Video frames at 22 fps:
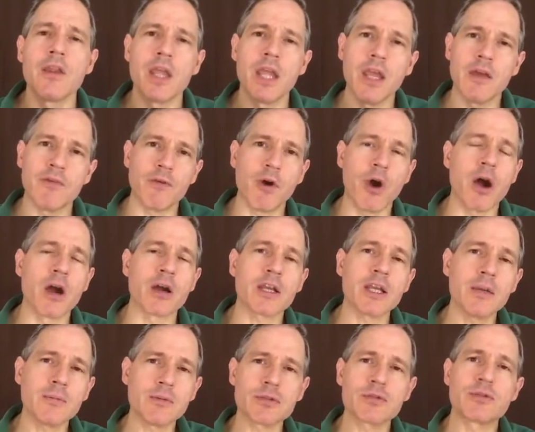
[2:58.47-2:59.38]
If our
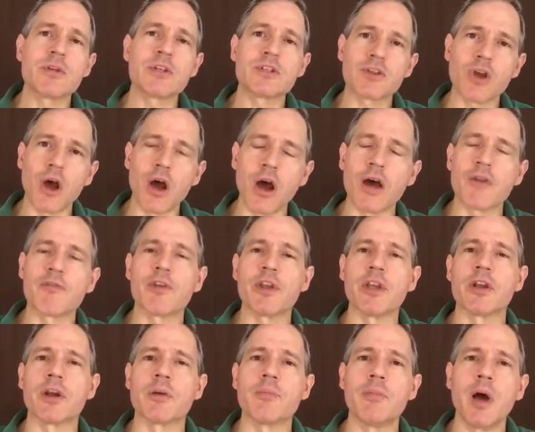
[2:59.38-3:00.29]
chemistry is off
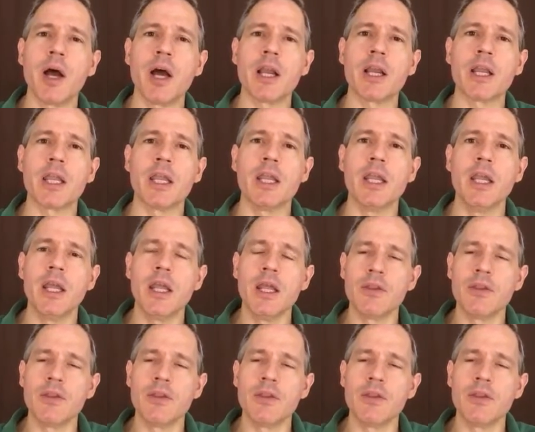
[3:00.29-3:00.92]
in our body,